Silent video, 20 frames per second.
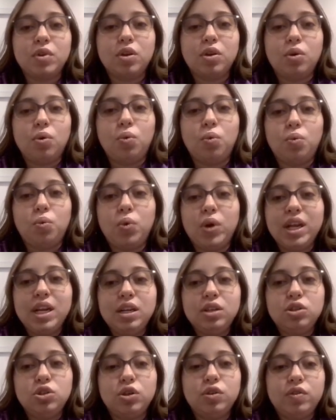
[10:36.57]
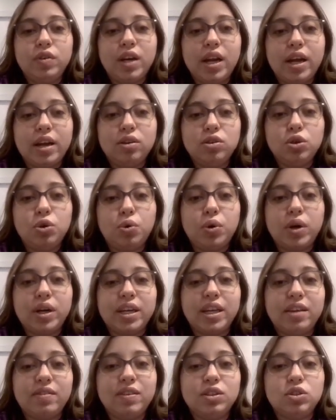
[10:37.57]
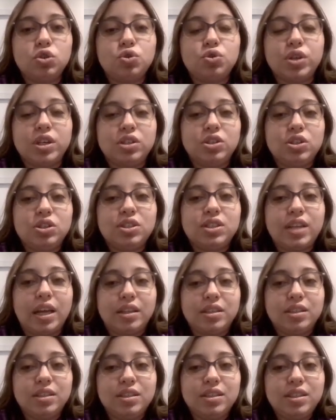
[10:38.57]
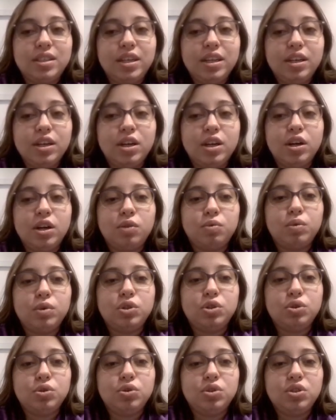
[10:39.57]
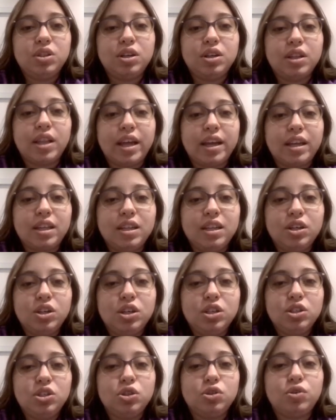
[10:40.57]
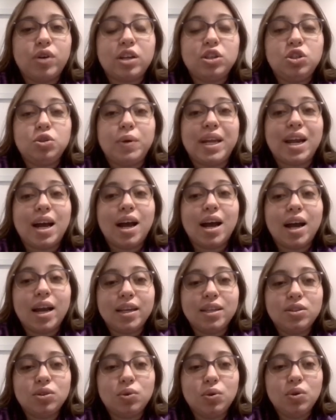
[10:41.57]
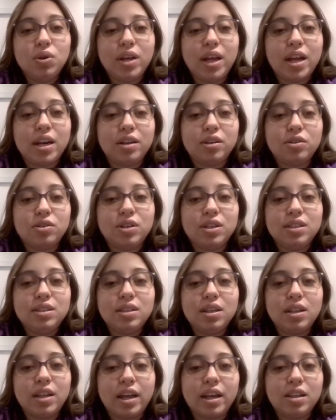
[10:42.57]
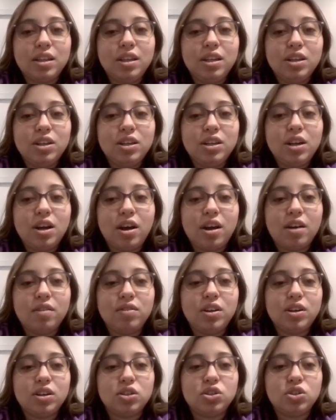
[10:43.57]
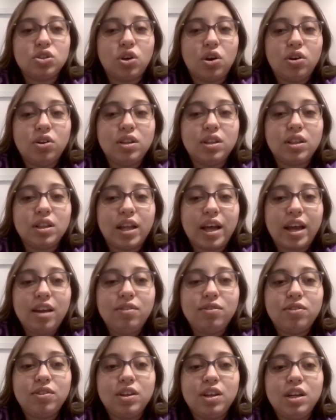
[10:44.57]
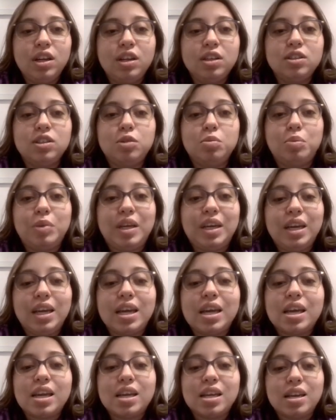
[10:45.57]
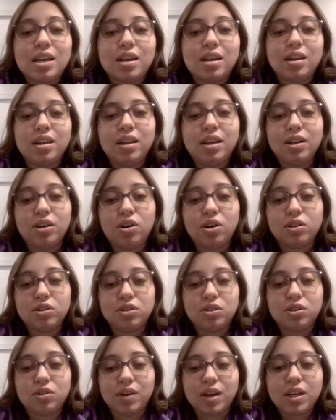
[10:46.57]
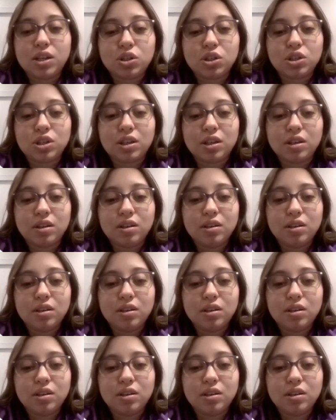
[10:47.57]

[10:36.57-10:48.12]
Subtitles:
when juveniles who are given stricter sentencing reduce their likelihood to graduate high school and increase the likelihood of their adult life to be in incarceration.